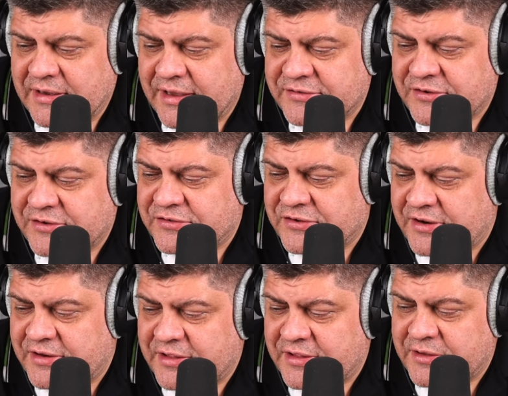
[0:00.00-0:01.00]
Has he
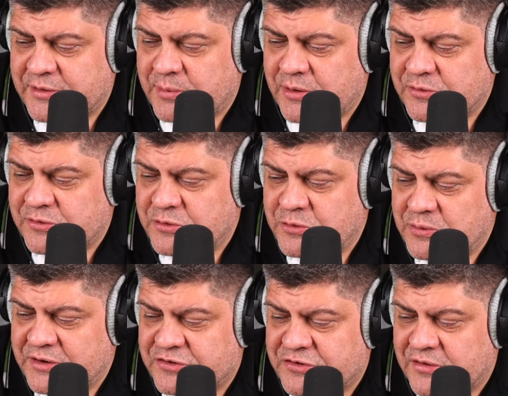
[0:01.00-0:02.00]
said anything about
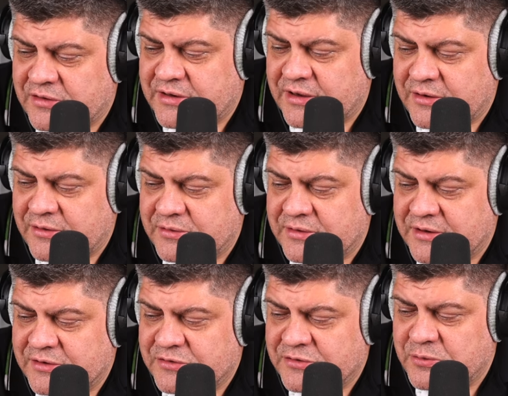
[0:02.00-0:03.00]
newly shot down
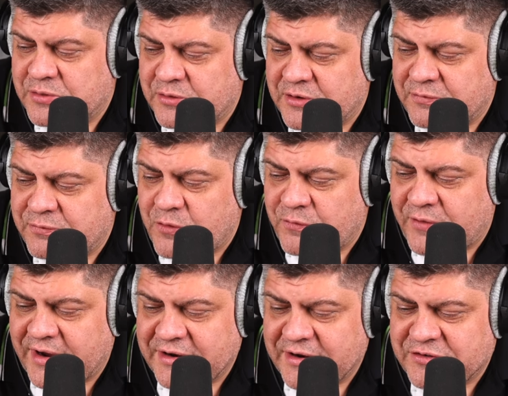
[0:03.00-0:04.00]
Su 34
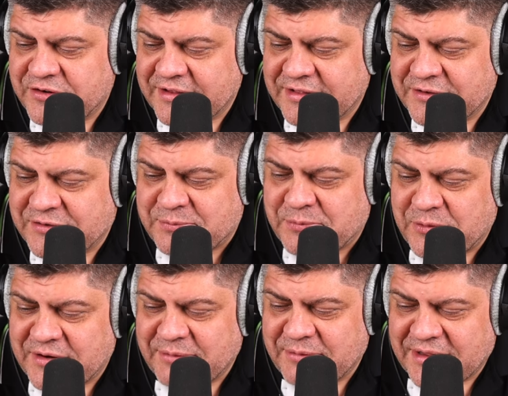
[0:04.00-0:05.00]
fighter jet this
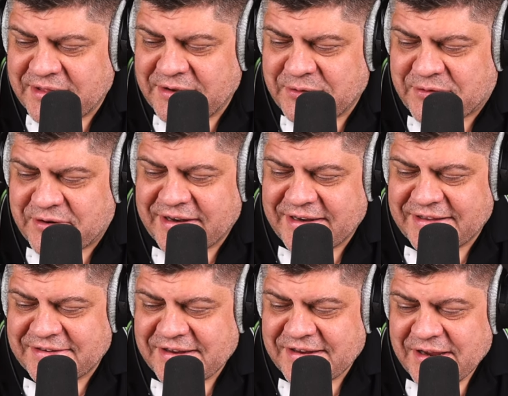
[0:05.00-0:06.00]
morning by the
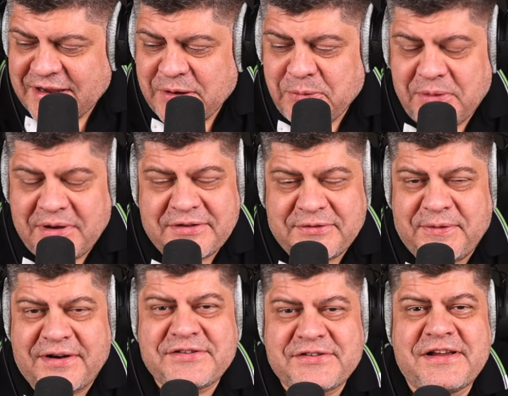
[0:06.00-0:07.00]
Ukrainians? Well, as
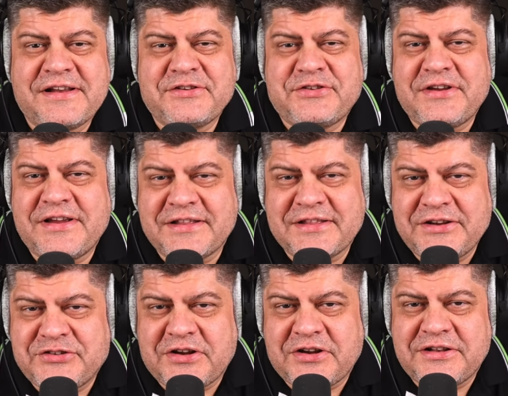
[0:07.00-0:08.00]
far as I understand,
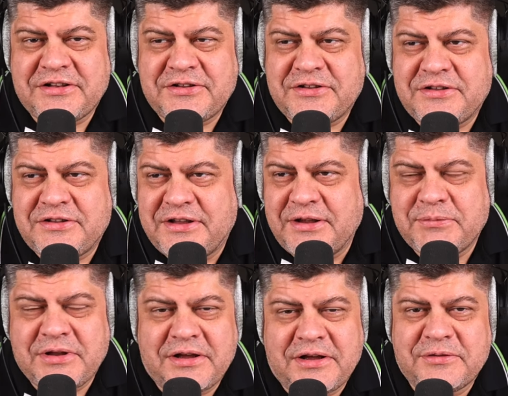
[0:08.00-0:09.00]
they shot them
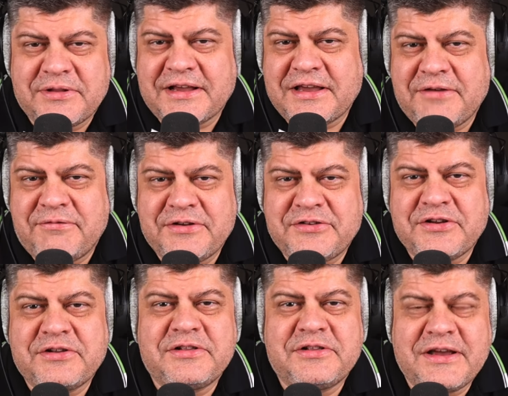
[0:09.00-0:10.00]
down like every
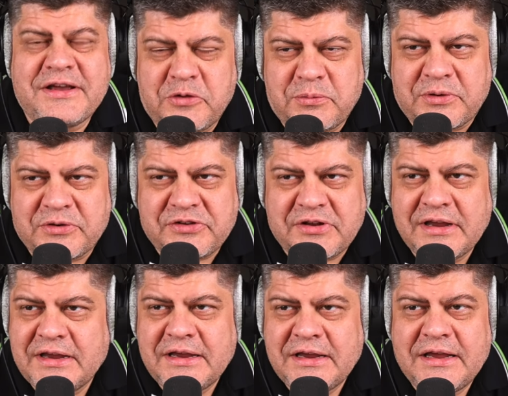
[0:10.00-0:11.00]
single day almost.
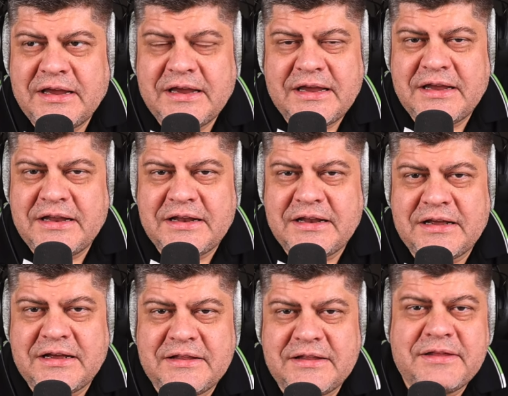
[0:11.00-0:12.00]
And
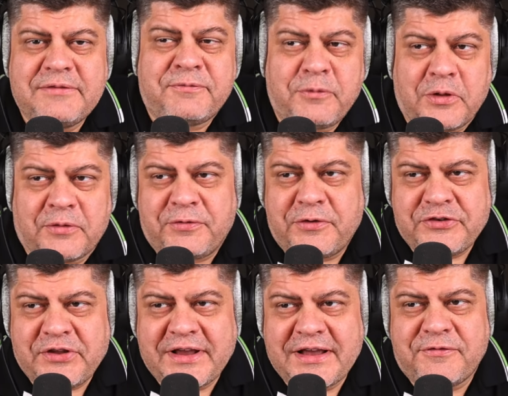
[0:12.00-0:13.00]
uh, the, well,
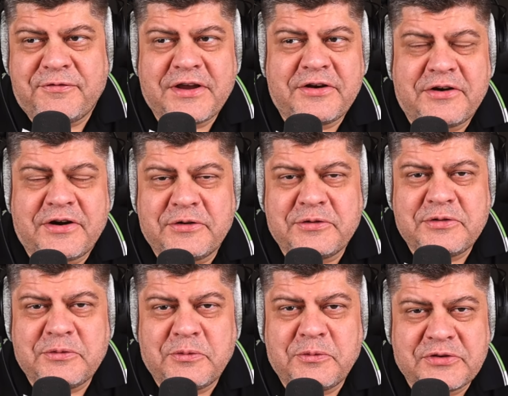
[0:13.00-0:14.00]
first I gotta figure out
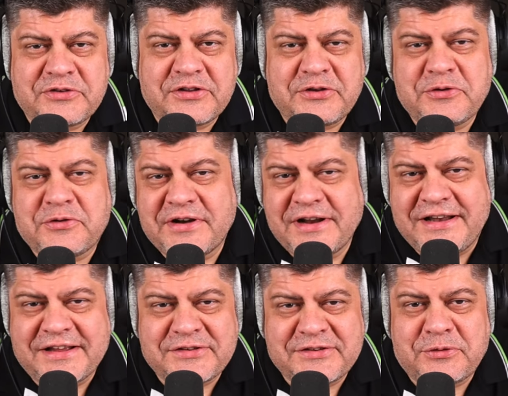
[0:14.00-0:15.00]
was it
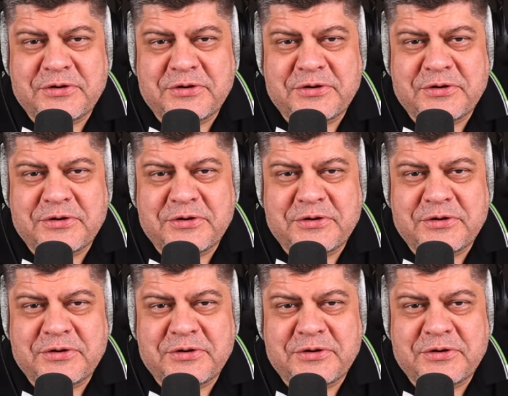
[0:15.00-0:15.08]
Ukrainians